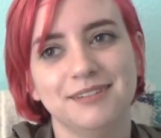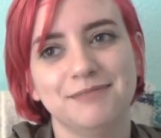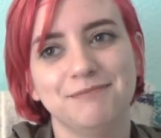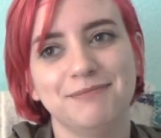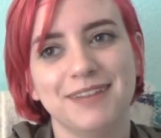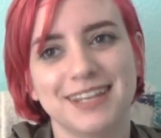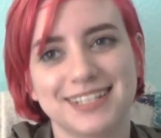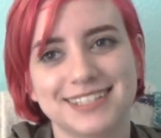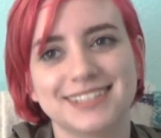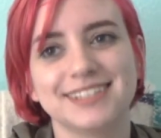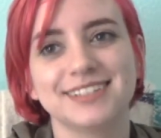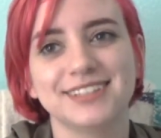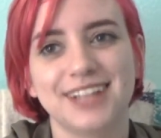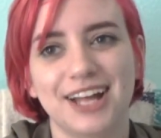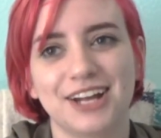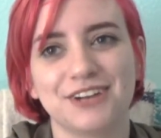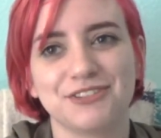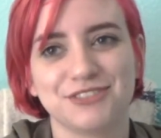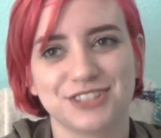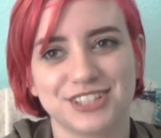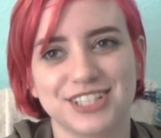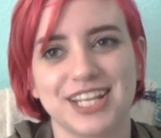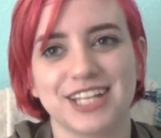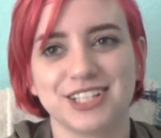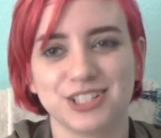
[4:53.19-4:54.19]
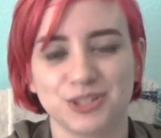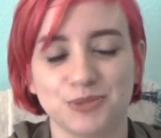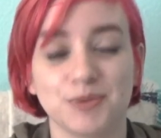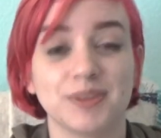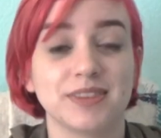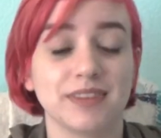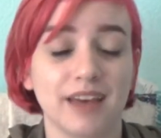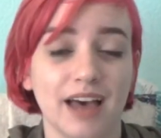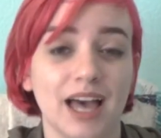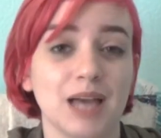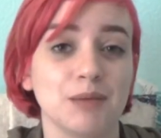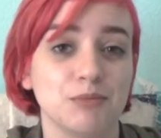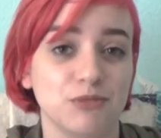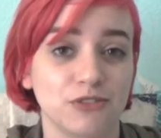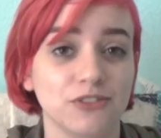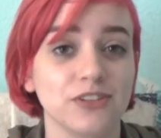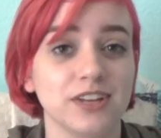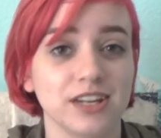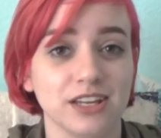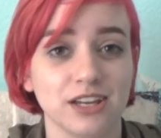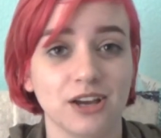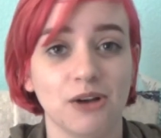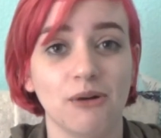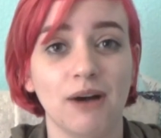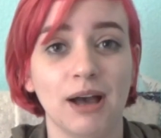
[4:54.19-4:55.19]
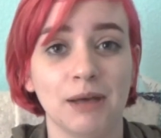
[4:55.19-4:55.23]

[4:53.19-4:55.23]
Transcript: makes a lot of sense with the hype video.